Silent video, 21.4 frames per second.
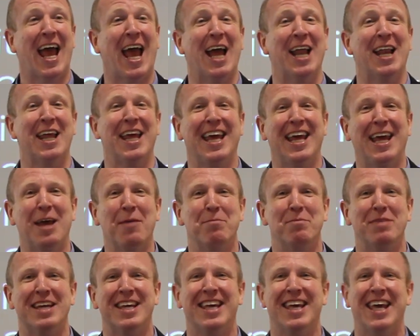and he
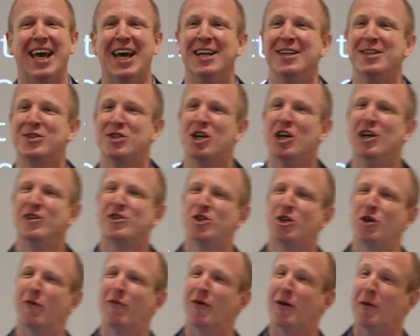begins
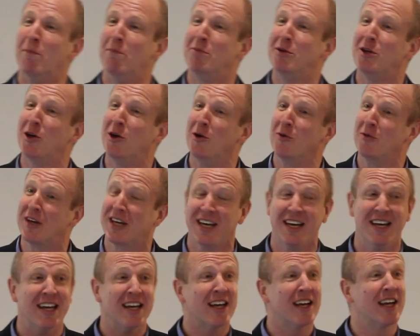to rebuke
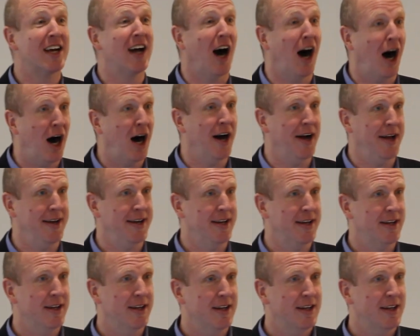God.